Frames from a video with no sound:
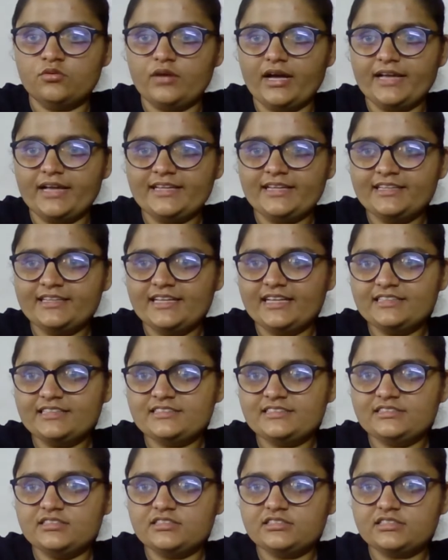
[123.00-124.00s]
I
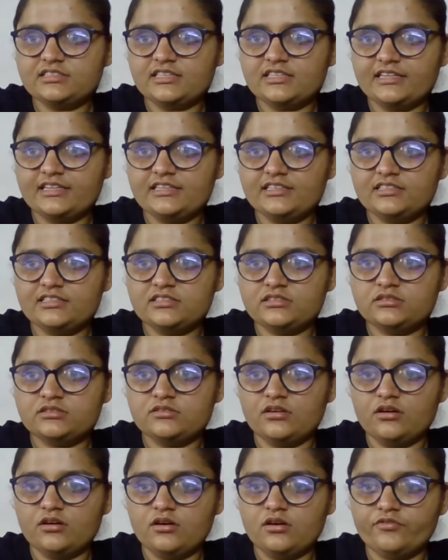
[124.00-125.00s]
guess the screen is
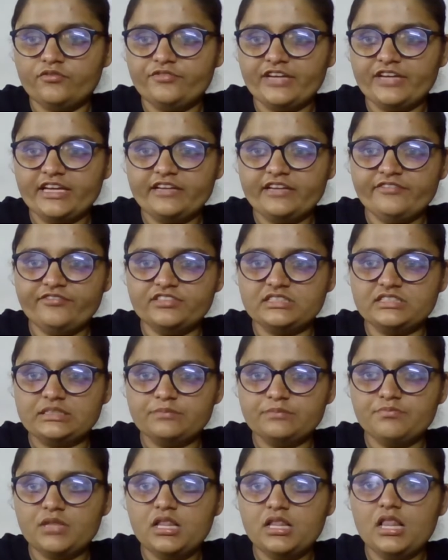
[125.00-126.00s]
way
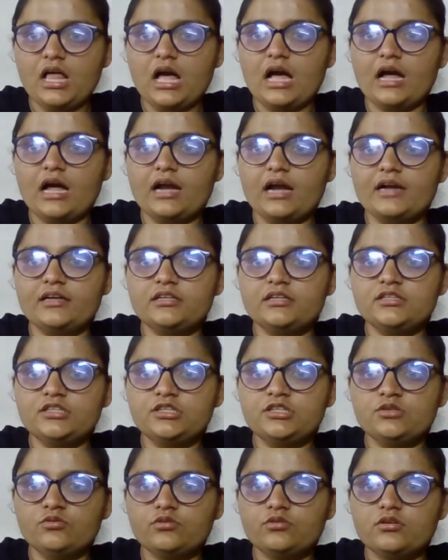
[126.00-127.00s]
visible, and
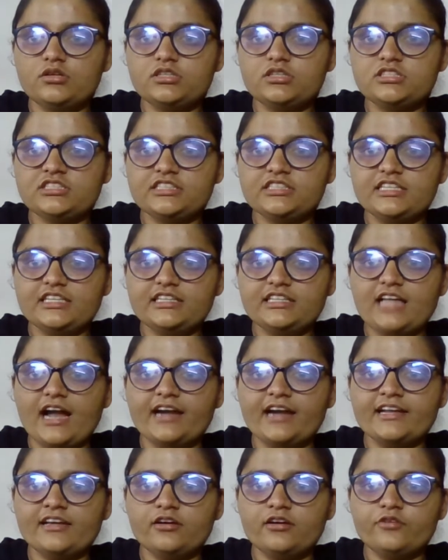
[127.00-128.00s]
you could see
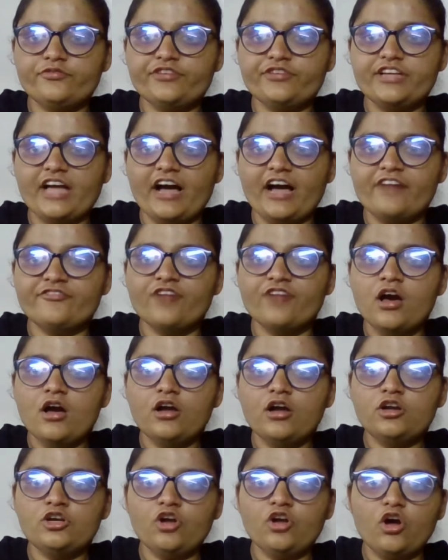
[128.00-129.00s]
that here we have
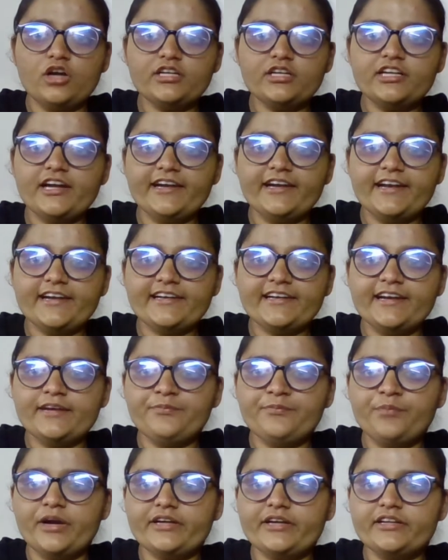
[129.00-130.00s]

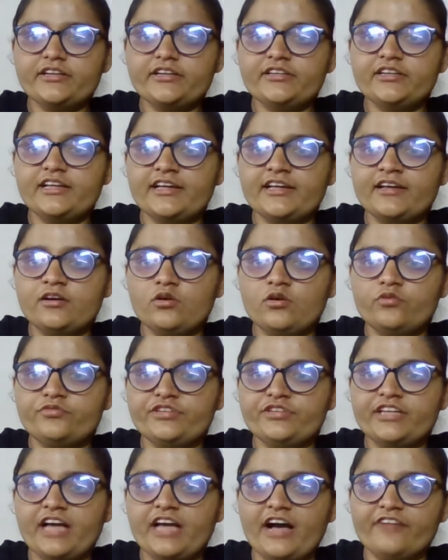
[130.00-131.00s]
non-connected button, here
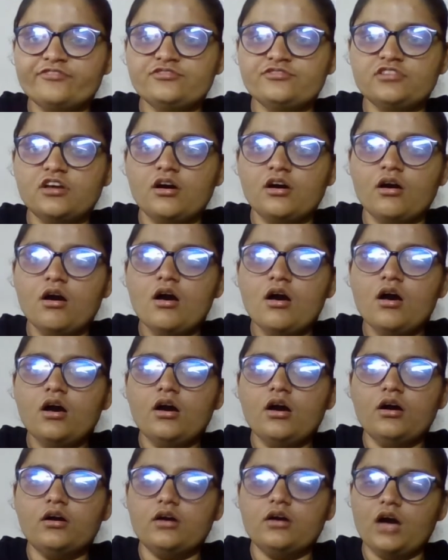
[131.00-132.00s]
we have the
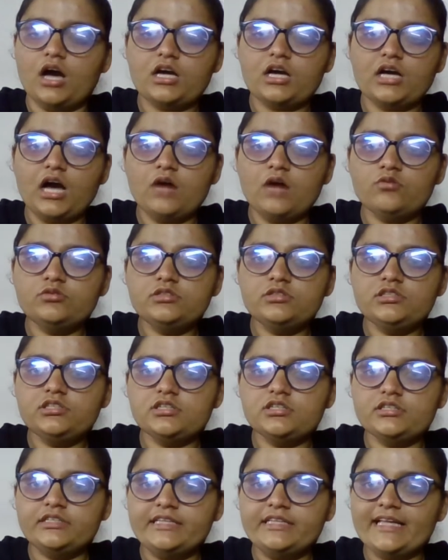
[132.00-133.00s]
account
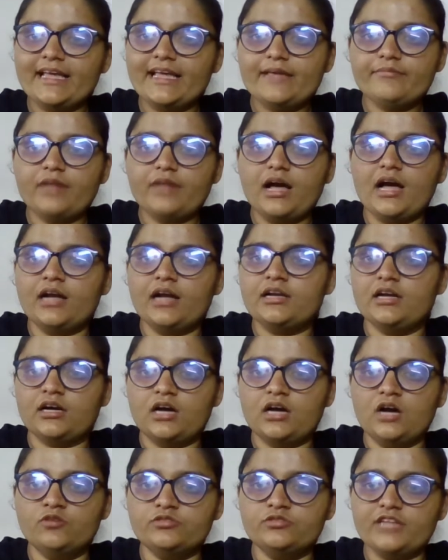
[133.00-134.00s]
name and
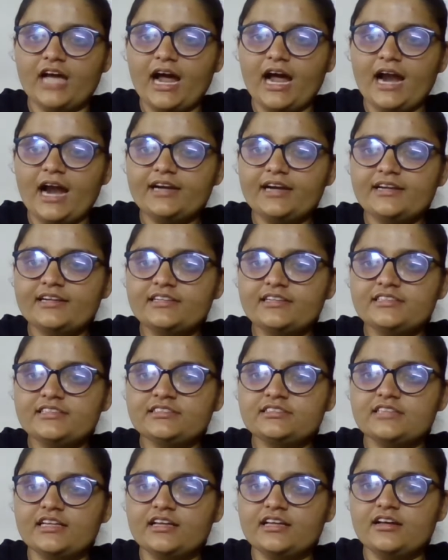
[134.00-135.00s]
account
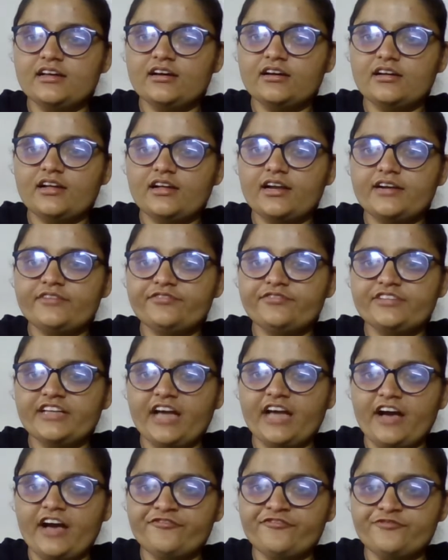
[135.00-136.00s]
address, and we
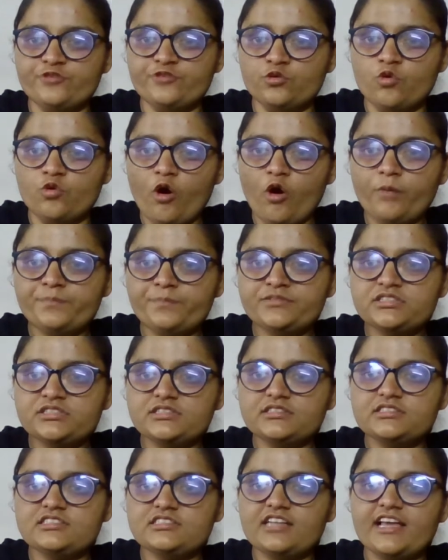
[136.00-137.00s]
have few
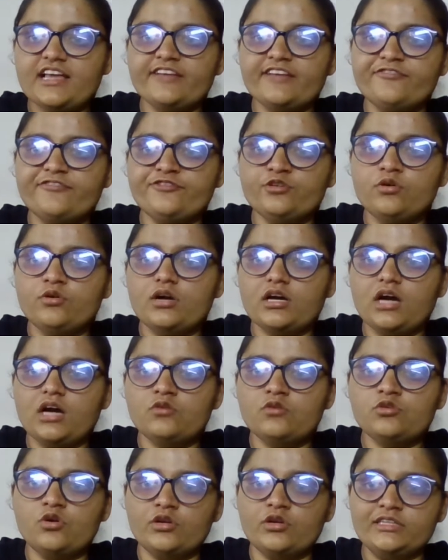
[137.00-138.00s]
options like view
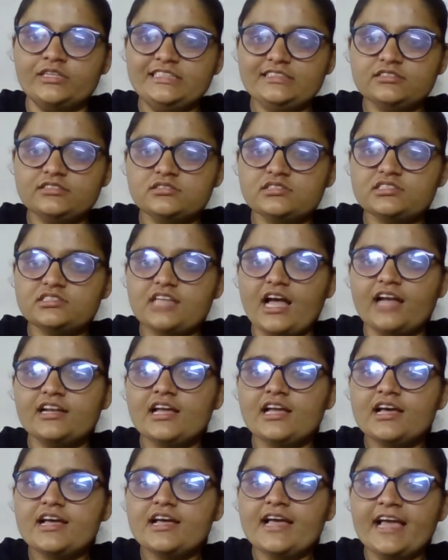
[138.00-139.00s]
account on Etherscan,
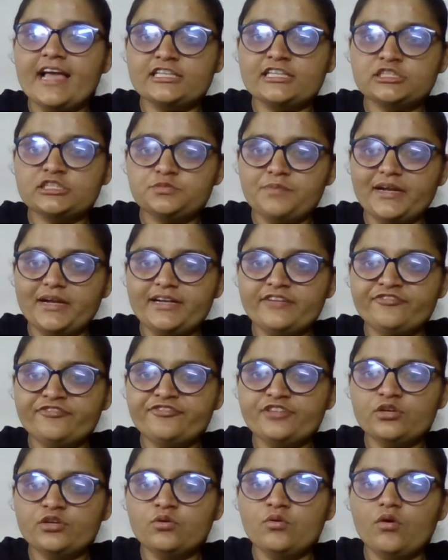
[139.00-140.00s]
expand
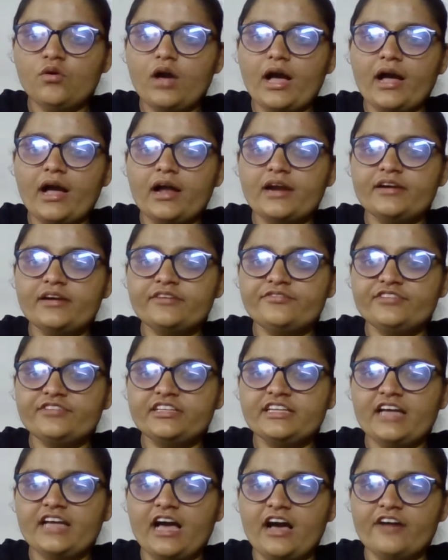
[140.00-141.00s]
view, and
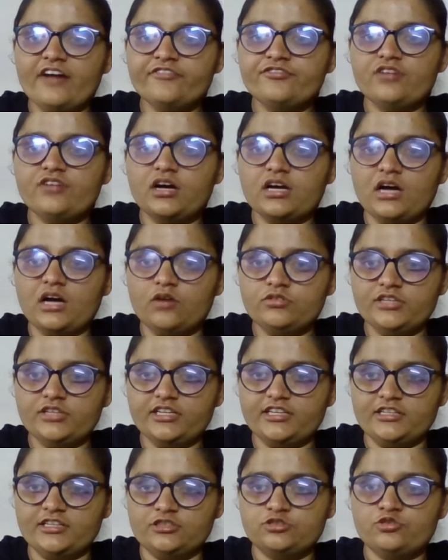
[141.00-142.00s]
we have account
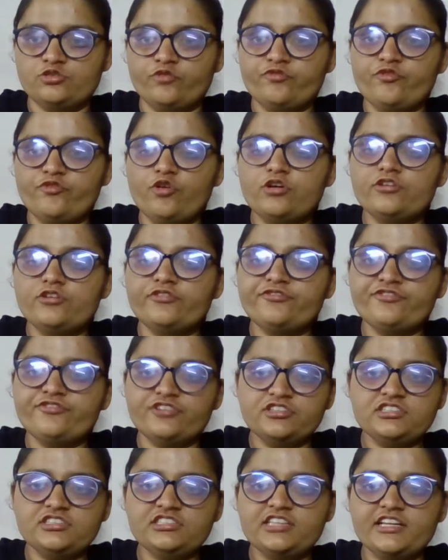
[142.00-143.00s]
details. So for
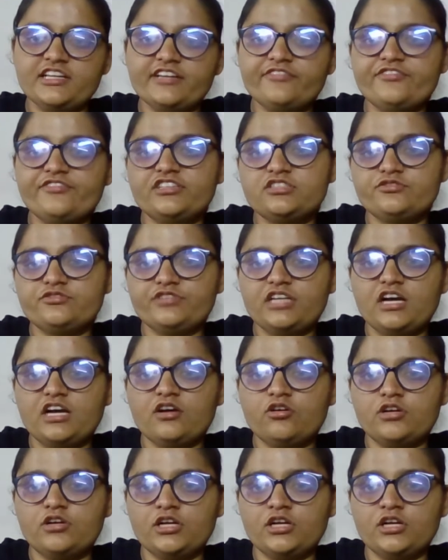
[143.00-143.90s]
first thing which we are gonna